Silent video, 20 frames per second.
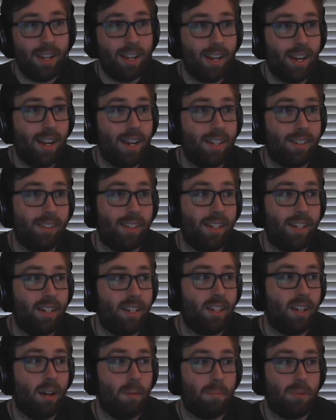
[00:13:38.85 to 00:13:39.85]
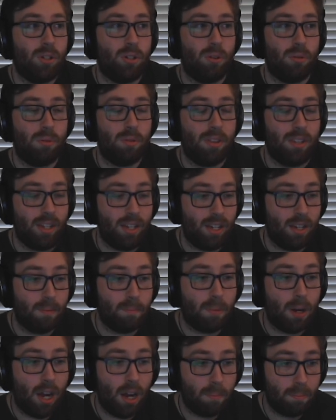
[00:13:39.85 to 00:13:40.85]
and leading up to the
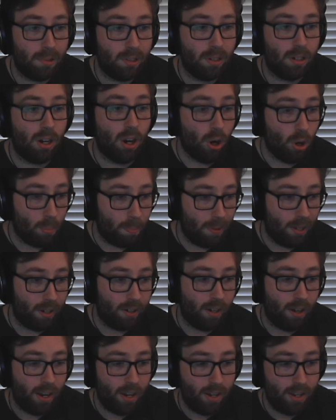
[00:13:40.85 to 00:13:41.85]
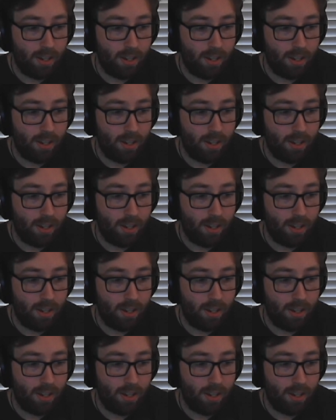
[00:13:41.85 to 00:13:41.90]
Pauper Open,